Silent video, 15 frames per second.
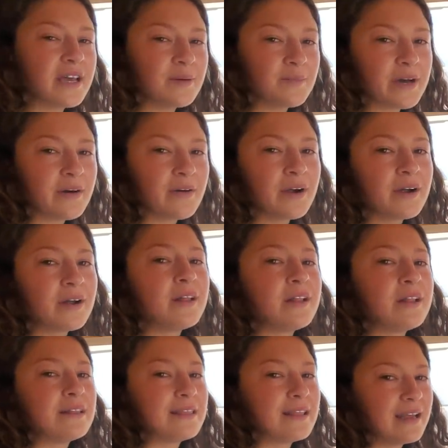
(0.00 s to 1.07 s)
amp hour
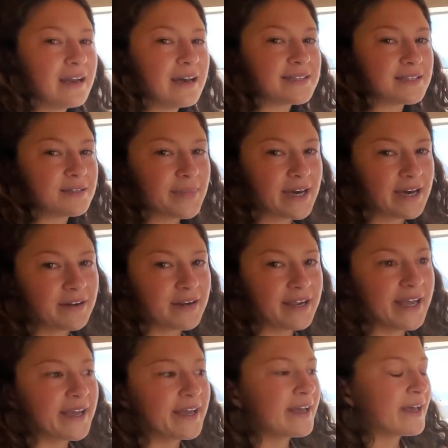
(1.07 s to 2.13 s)
lead acid battery.